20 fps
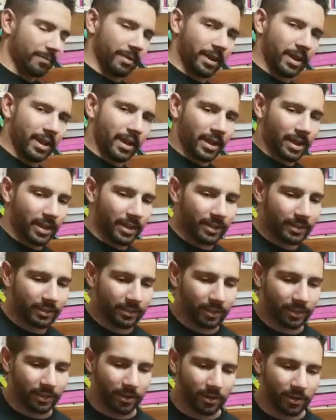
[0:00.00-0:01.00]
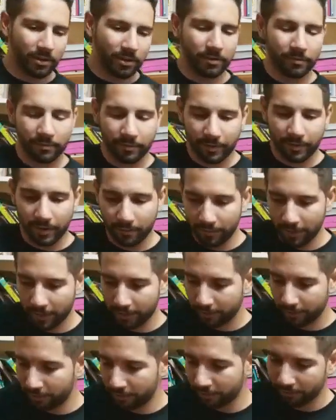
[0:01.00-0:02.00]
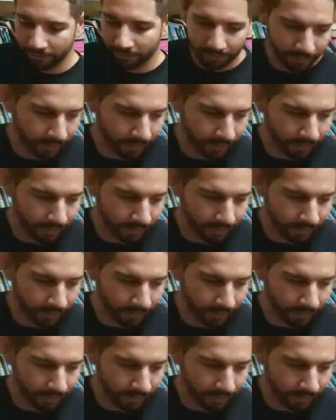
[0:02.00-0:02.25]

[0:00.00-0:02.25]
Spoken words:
Bye. Take care. God bless you.